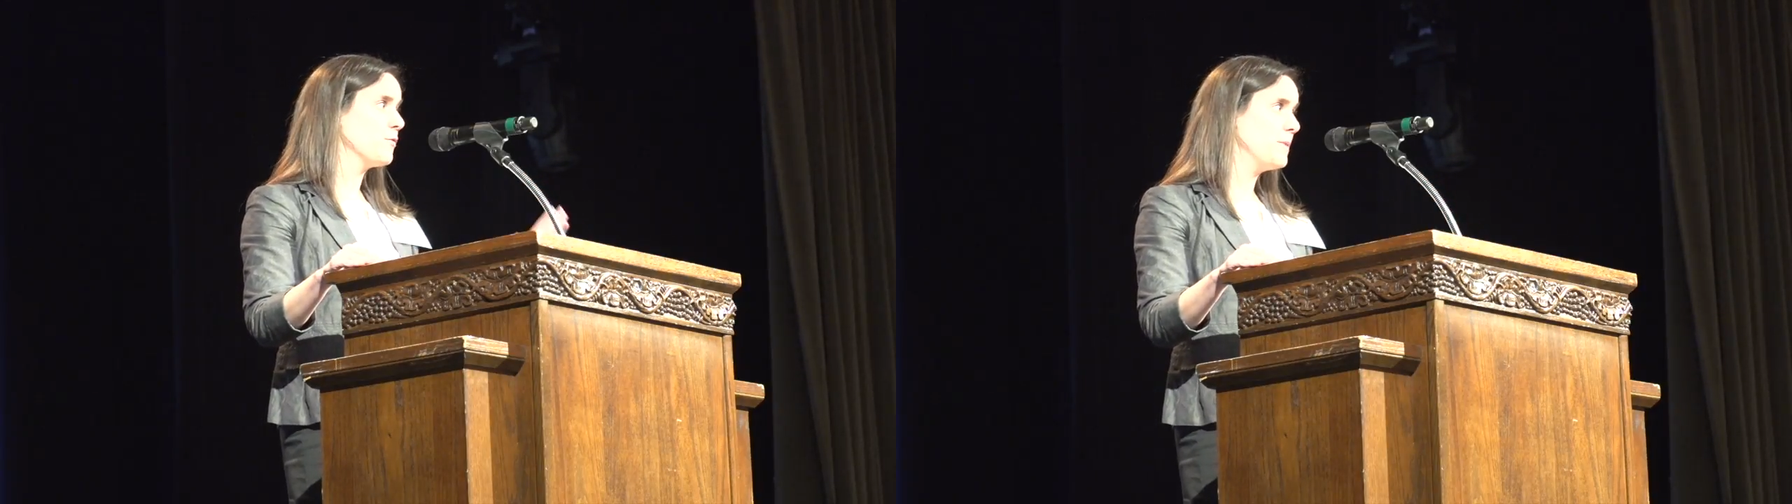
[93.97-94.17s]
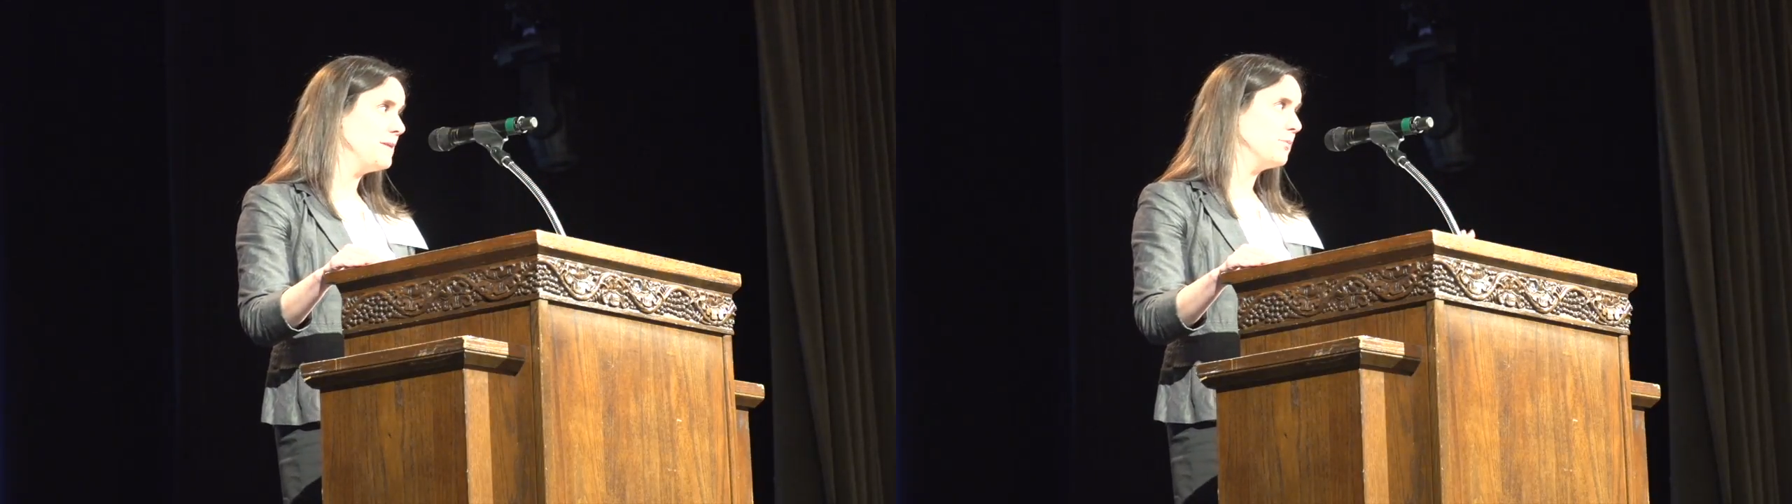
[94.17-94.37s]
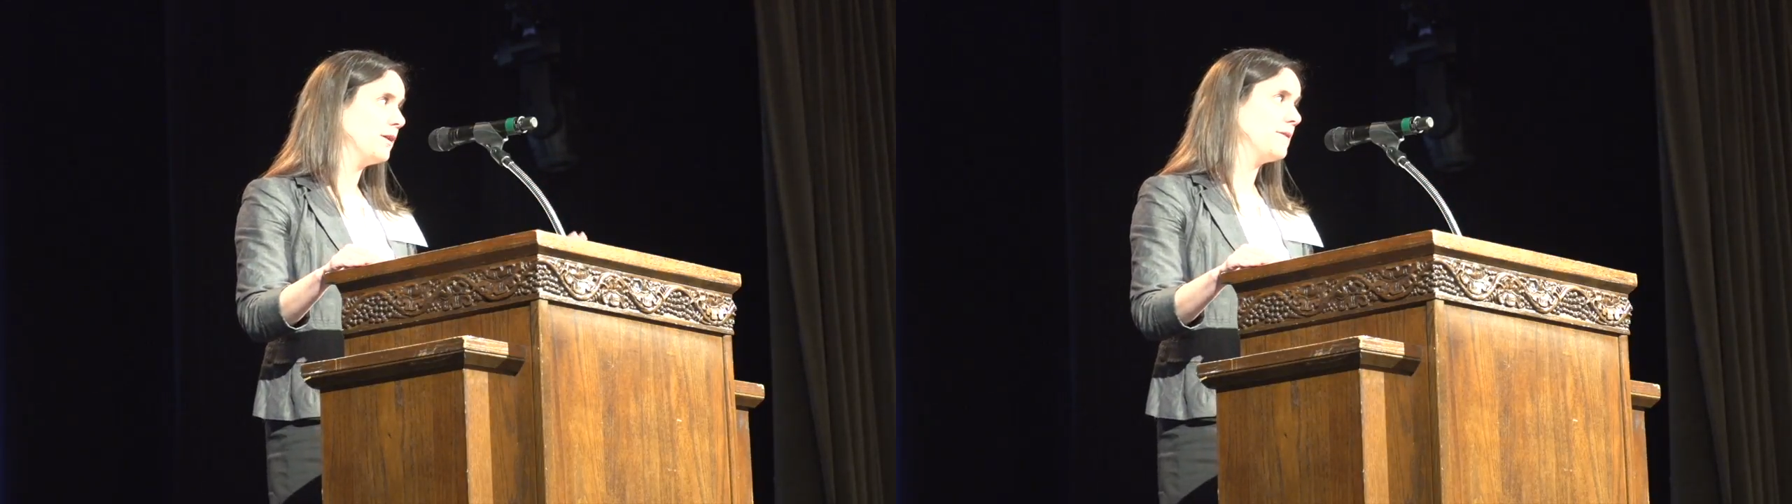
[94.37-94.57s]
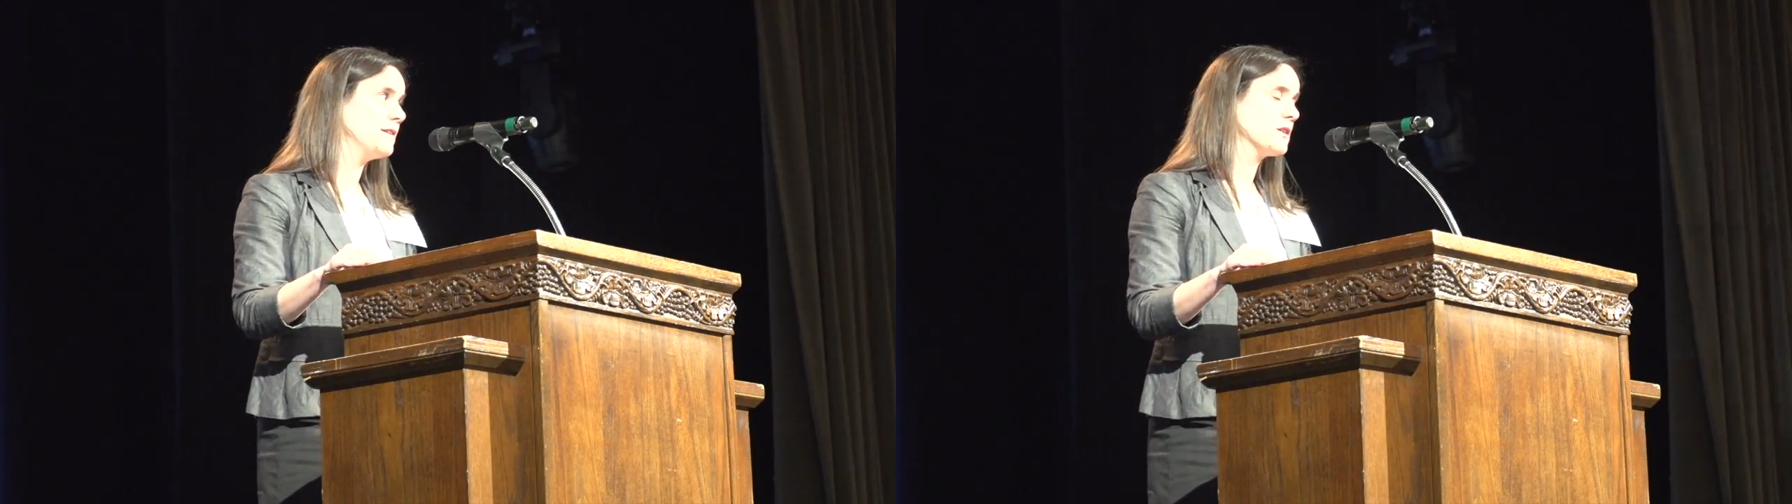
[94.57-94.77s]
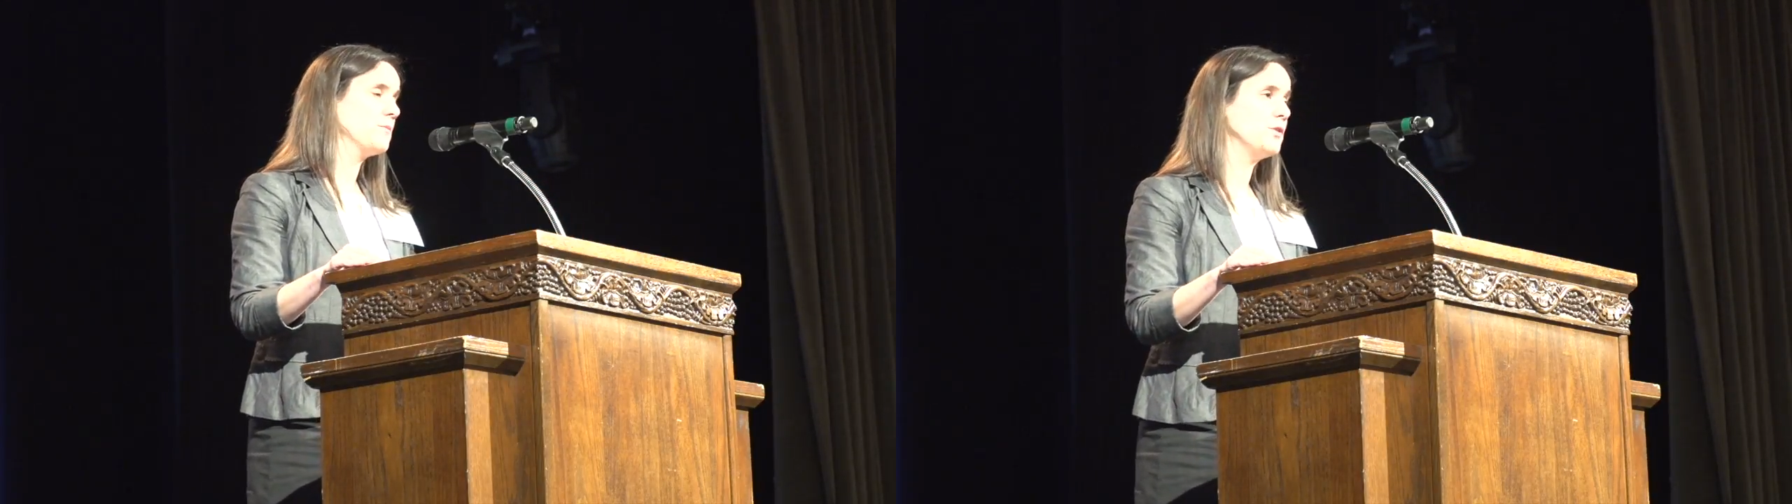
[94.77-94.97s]
people in
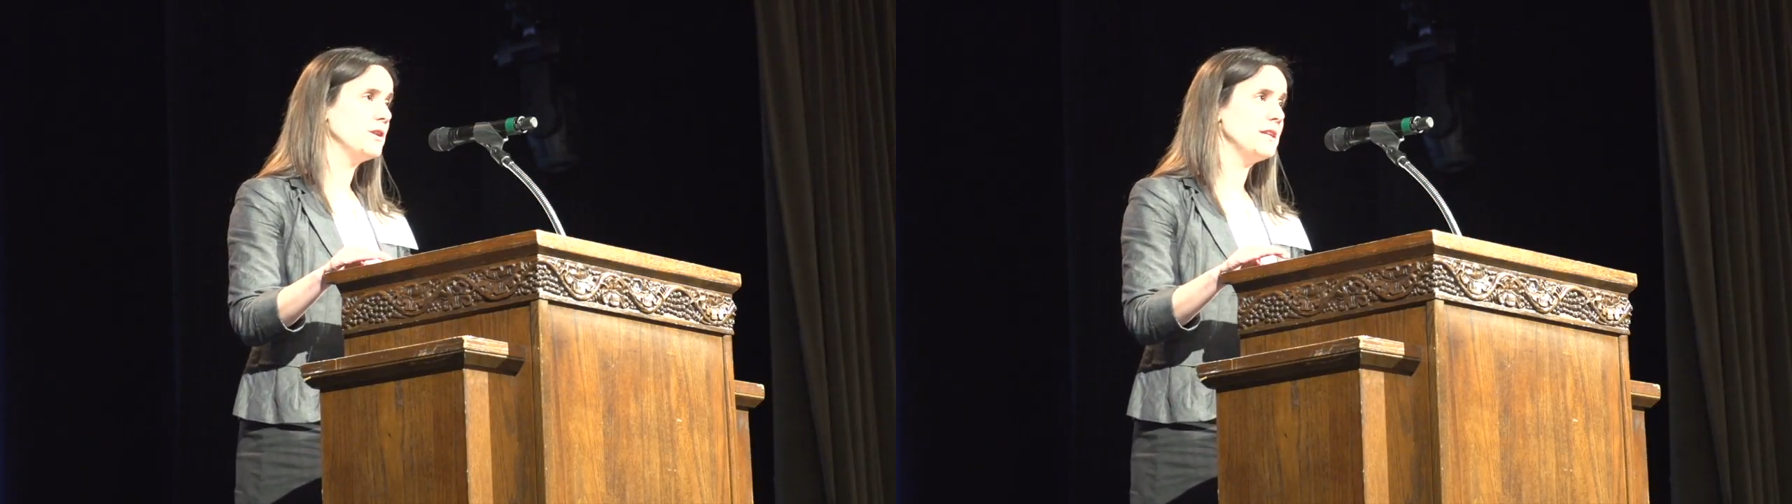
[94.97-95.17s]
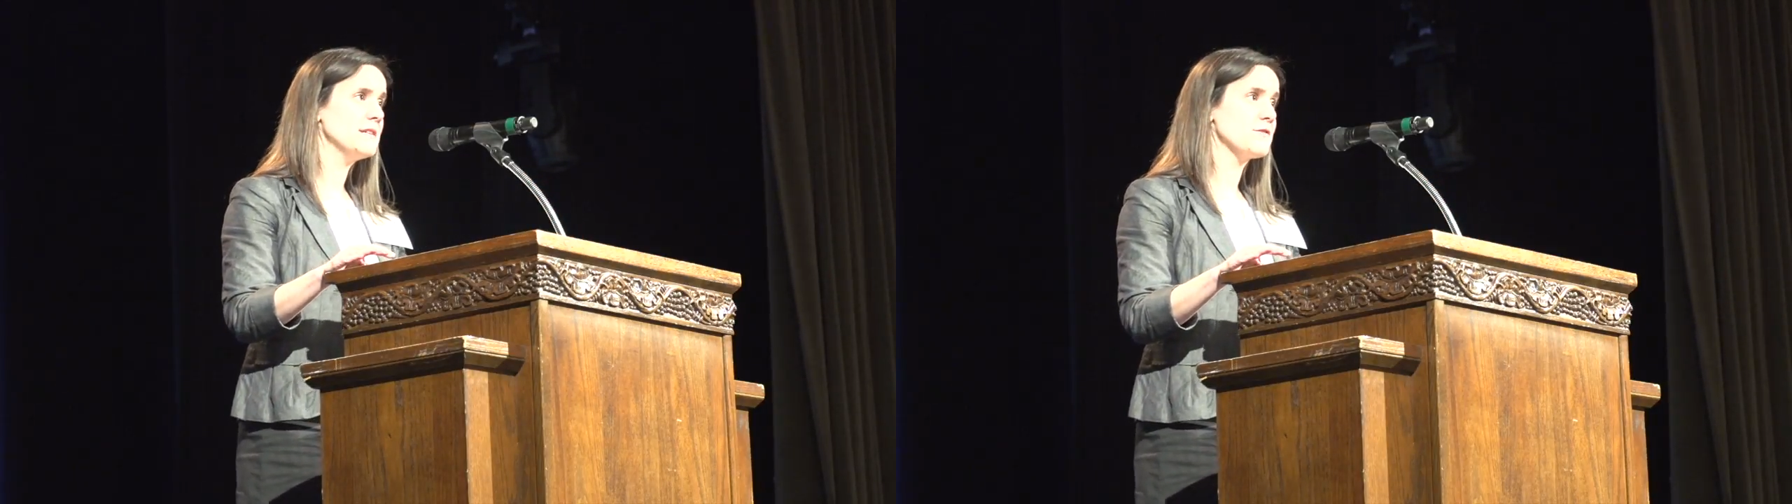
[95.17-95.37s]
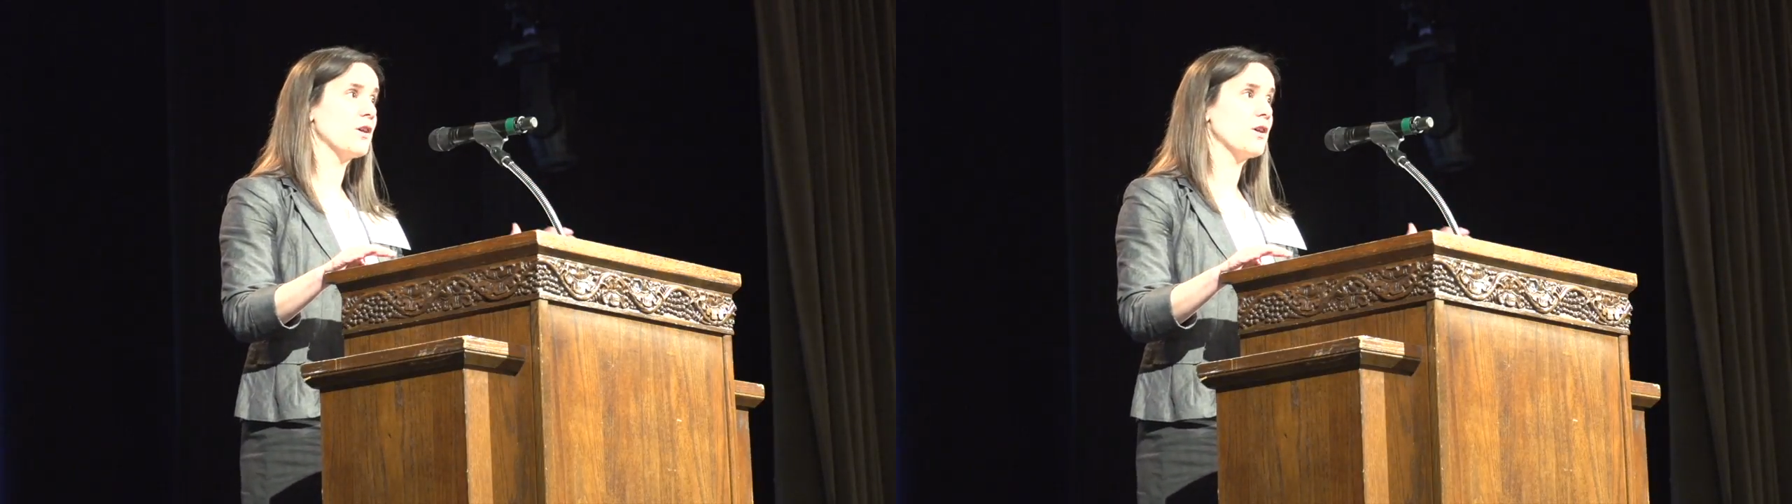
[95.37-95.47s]
these communities,